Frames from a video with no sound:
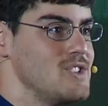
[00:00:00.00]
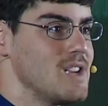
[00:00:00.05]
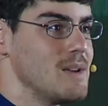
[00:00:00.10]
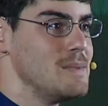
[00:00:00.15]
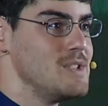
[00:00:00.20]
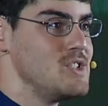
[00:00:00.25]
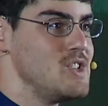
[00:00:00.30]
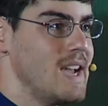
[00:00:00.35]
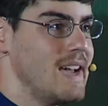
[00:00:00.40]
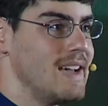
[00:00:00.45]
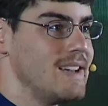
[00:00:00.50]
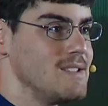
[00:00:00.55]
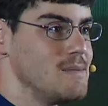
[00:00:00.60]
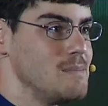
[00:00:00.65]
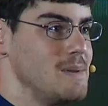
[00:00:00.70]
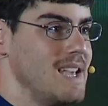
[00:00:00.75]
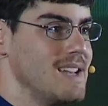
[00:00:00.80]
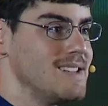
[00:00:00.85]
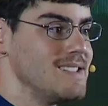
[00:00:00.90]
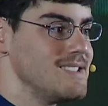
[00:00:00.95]
I'm a jazz
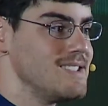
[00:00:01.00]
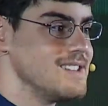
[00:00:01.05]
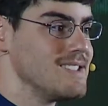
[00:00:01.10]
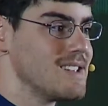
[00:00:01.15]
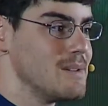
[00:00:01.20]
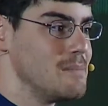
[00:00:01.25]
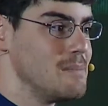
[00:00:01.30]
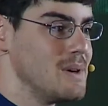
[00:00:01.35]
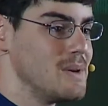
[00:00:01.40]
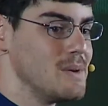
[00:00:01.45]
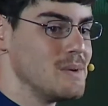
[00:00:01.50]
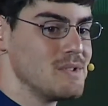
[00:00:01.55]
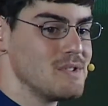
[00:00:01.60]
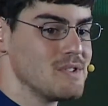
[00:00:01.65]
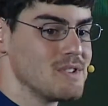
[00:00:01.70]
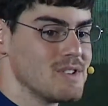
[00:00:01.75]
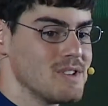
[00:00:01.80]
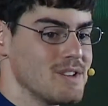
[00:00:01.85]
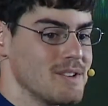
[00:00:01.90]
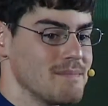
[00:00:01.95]
pianist and
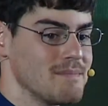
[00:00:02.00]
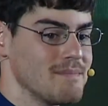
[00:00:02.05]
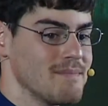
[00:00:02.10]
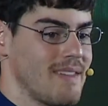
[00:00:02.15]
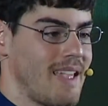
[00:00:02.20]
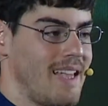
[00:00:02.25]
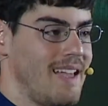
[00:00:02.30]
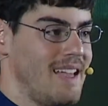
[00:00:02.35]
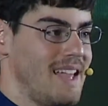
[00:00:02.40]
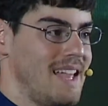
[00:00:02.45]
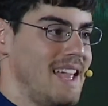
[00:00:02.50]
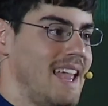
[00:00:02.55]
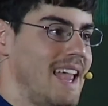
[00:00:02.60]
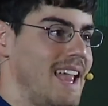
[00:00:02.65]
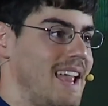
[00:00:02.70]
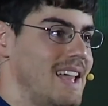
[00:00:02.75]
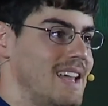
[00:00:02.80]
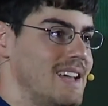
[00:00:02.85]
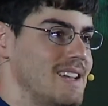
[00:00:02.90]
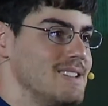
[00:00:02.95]
composer.
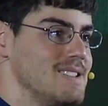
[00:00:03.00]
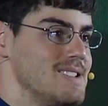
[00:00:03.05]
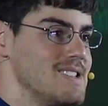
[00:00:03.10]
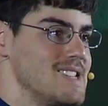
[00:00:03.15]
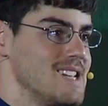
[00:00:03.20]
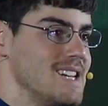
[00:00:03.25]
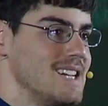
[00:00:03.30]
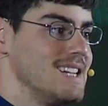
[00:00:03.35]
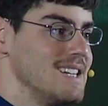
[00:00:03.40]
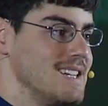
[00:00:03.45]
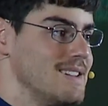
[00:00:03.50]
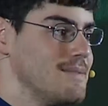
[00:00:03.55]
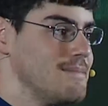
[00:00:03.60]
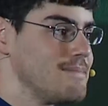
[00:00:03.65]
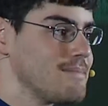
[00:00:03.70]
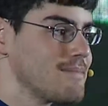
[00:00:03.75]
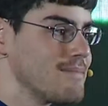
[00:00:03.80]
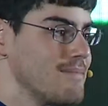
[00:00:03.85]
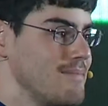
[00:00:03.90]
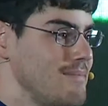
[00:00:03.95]
And
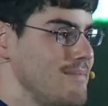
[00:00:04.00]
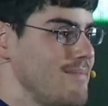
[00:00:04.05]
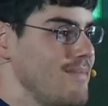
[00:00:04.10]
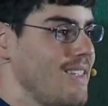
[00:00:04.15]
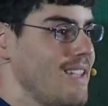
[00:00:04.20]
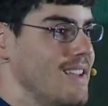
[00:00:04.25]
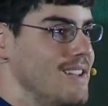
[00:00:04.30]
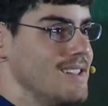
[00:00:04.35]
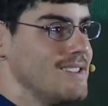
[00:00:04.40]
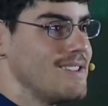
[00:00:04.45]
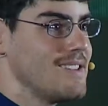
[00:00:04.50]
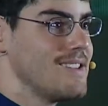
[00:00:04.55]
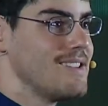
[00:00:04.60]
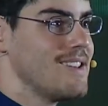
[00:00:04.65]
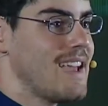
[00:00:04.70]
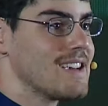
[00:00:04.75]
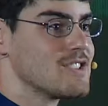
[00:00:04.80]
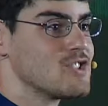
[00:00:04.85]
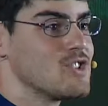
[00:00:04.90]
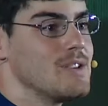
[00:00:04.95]
this is
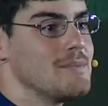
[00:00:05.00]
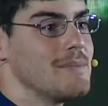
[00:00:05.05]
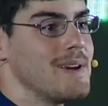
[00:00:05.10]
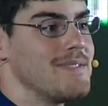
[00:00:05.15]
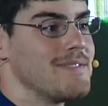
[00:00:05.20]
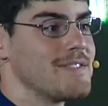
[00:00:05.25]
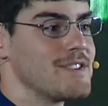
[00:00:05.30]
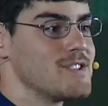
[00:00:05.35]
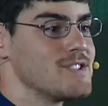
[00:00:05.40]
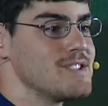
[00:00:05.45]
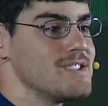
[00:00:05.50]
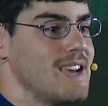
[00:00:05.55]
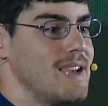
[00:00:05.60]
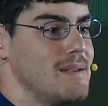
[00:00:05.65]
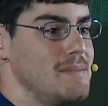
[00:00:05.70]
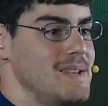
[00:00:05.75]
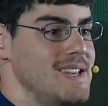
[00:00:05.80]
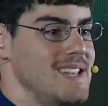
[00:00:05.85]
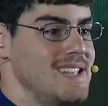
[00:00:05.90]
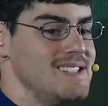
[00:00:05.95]
actually my first
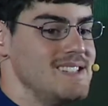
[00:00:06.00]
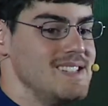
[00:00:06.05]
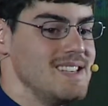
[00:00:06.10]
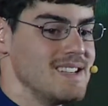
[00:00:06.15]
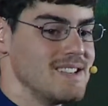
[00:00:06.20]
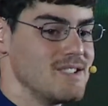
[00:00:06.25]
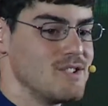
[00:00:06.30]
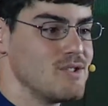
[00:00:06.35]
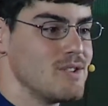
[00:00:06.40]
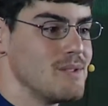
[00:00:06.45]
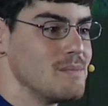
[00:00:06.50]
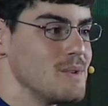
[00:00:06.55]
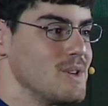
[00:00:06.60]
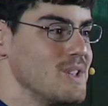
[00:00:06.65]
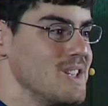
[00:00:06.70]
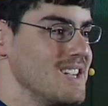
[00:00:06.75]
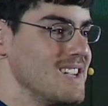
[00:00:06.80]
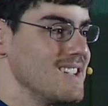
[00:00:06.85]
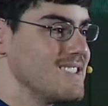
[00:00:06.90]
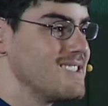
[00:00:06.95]
time in India, so I'm
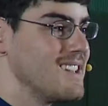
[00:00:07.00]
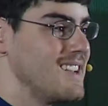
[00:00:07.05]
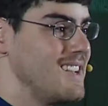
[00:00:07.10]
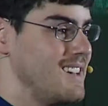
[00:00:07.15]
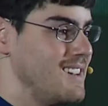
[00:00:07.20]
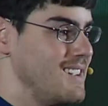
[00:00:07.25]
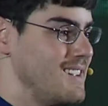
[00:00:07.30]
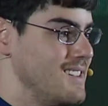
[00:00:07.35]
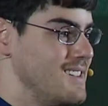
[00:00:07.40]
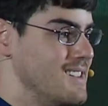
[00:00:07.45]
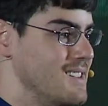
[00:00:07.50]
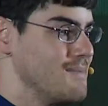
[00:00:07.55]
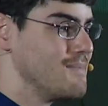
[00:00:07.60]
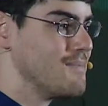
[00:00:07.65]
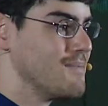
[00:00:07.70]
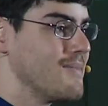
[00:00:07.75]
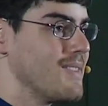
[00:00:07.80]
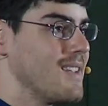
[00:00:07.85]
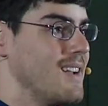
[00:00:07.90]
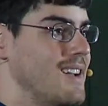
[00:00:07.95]
really excited.
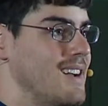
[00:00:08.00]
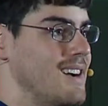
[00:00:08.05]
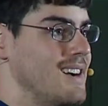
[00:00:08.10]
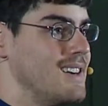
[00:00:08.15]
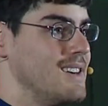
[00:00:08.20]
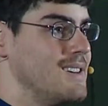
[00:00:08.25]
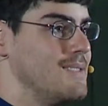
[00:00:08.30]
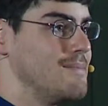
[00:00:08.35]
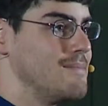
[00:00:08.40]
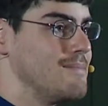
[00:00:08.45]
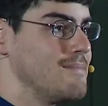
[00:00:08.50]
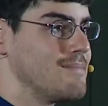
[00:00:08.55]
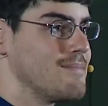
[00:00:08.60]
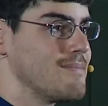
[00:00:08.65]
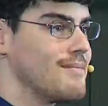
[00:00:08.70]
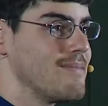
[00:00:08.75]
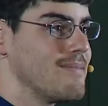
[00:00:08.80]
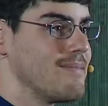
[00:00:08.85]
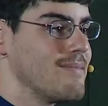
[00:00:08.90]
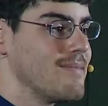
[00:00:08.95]
So
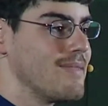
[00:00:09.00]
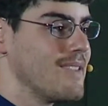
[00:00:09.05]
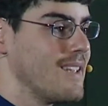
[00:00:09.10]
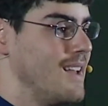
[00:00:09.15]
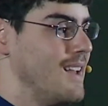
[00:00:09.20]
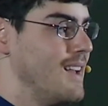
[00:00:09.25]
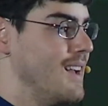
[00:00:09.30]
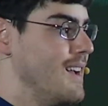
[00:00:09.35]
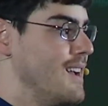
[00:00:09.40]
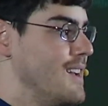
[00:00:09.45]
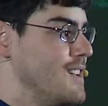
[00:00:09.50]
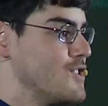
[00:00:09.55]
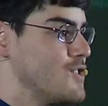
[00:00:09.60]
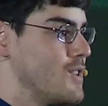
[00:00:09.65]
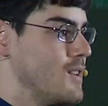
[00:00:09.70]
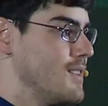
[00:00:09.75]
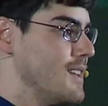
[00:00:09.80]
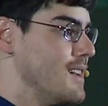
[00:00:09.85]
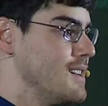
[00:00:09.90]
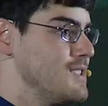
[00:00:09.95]

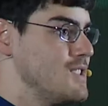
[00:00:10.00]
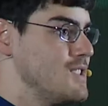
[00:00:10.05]
I'd like